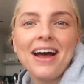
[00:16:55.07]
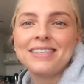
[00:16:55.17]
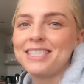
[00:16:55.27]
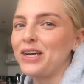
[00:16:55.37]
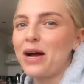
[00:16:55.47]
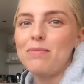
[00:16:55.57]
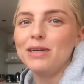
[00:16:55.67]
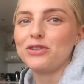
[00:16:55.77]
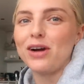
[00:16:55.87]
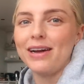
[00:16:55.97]
Still got
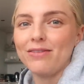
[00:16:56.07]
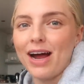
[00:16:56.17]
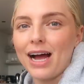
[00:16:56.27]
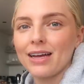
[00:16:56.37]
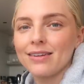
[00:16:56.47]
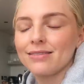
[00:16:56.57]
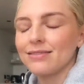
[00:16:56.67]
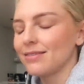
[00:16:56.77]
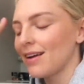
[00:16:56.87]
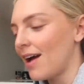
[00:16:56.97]
my drying rack.
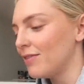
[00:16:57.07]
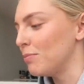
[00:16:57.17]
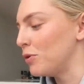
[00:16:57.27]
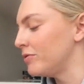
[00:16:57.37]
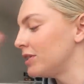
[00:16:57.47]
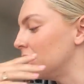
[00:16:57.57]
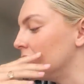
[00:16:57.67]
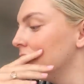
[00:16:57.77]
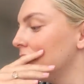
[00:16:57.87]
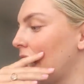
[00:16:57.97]
Haven't moved
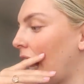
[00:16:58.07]
it.